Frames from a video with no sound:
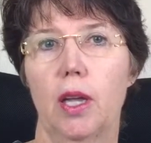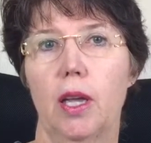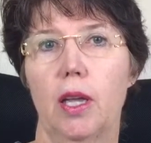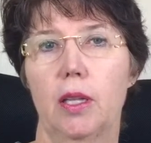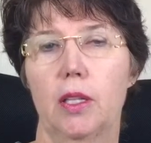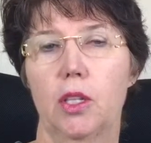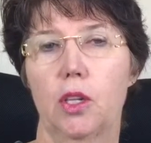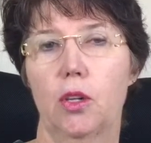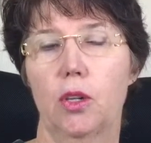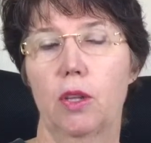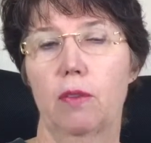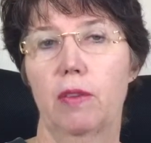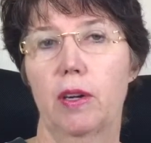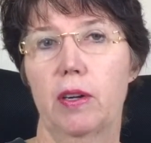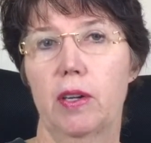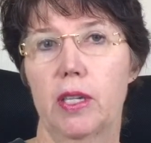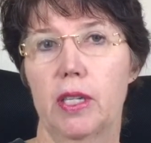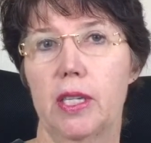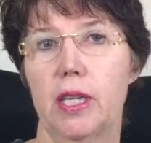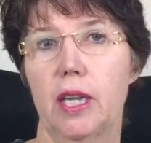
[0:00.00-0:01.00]
insert the
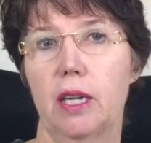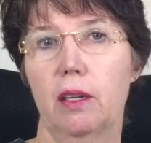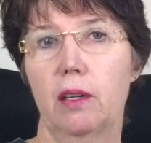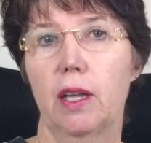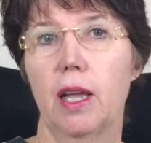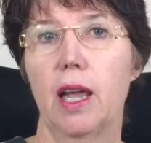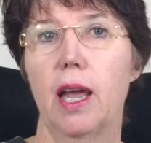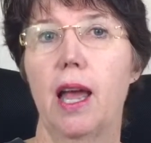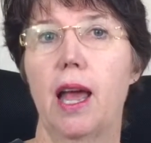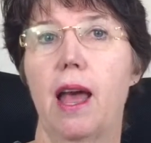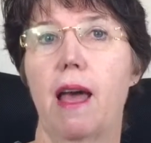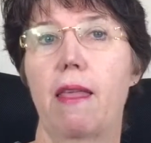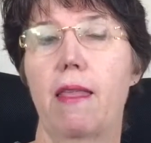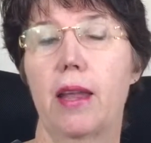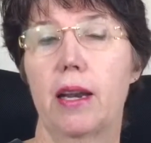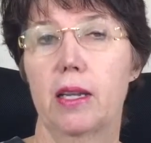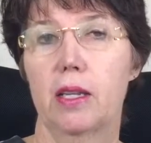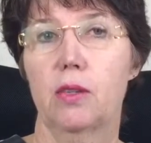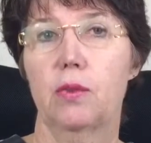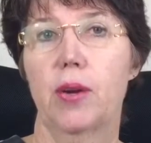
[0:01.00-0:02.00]
Veress needle, and
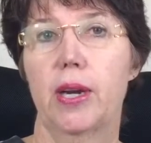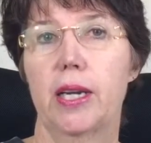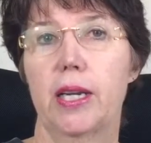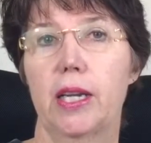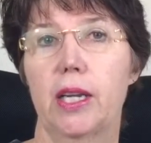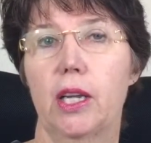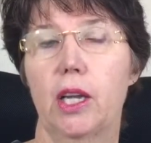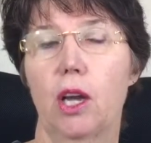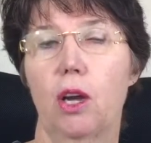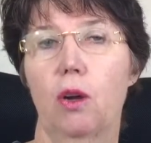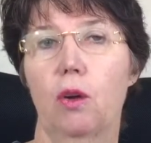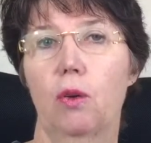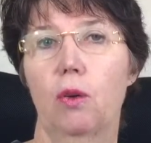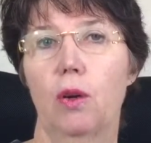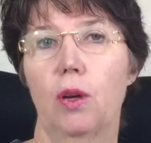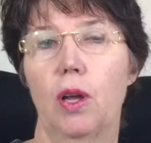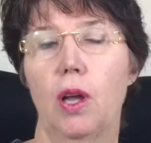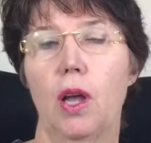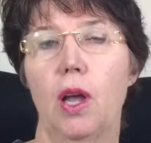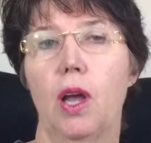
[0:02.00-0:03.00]
then it's ready to go.
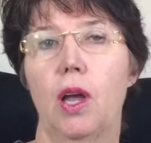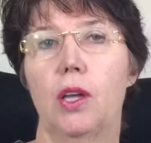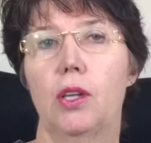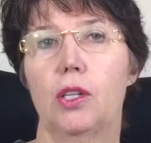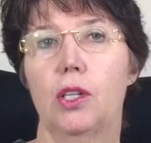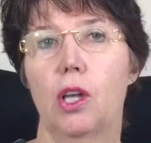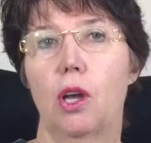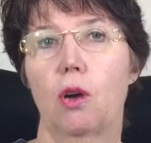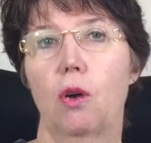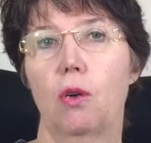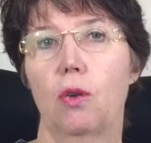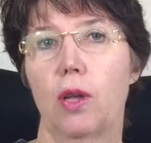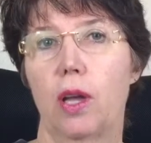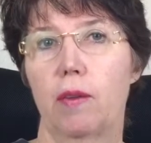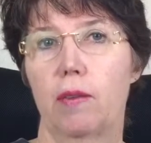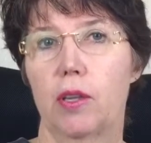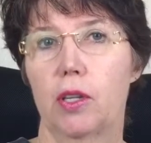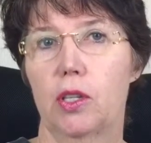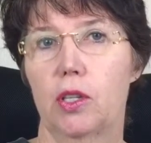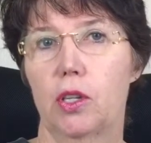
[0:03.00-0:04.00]
So
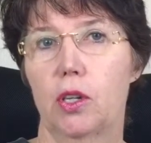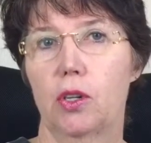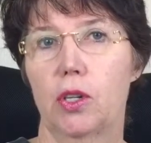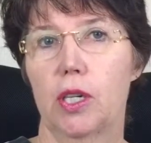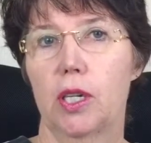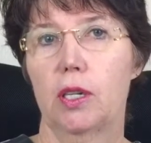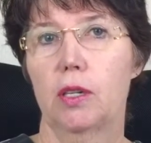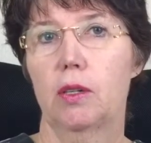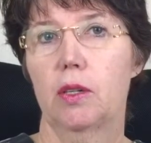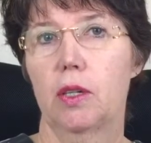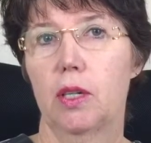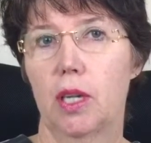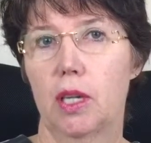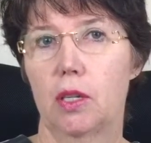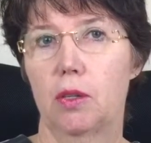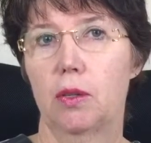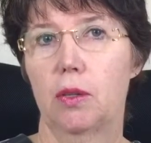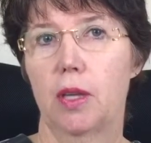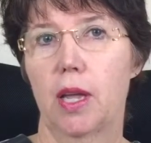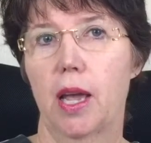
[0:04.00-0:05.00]
if the surgeon
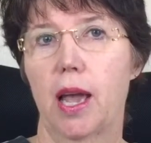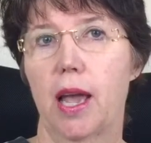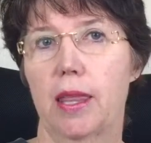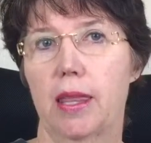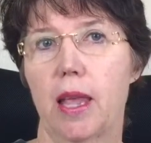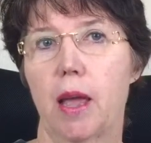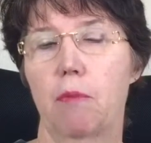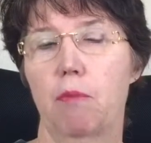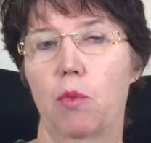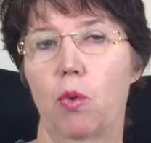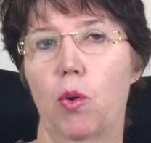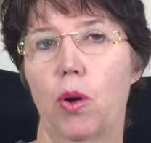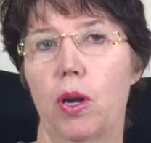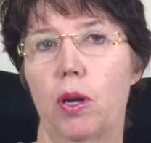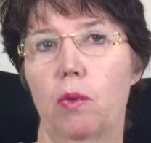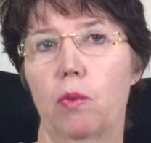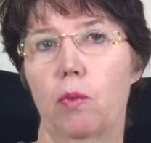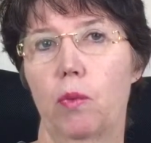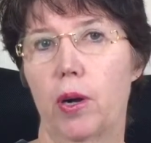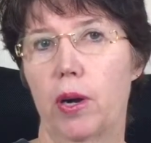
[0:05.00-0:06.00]
is at that
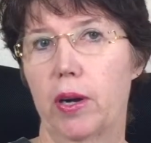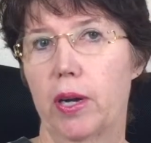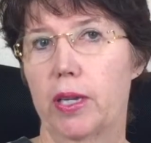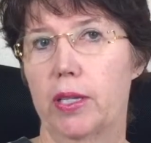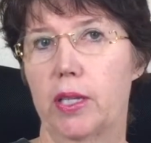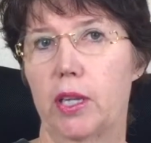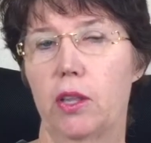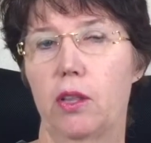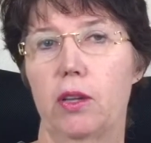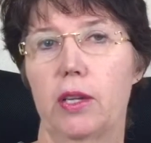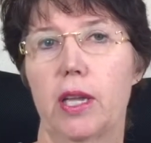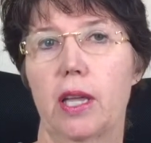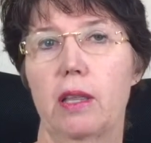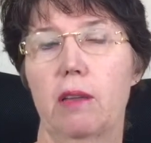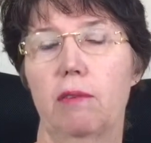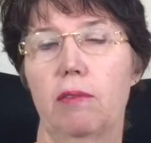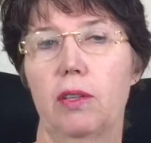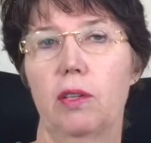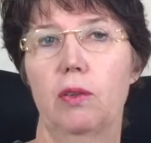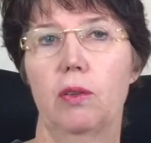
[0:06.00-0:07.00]
point where he's either done
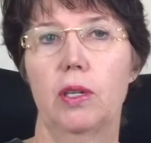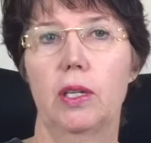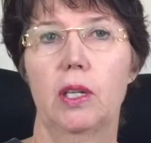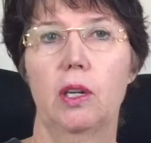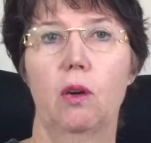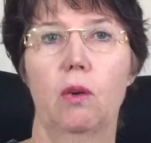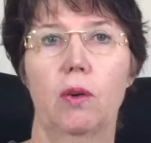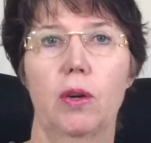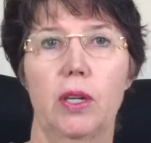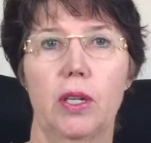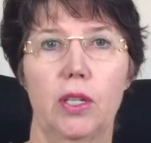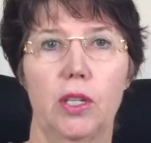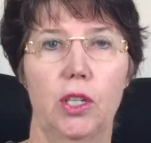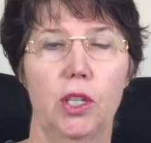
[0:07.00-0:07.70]
the fluid or he's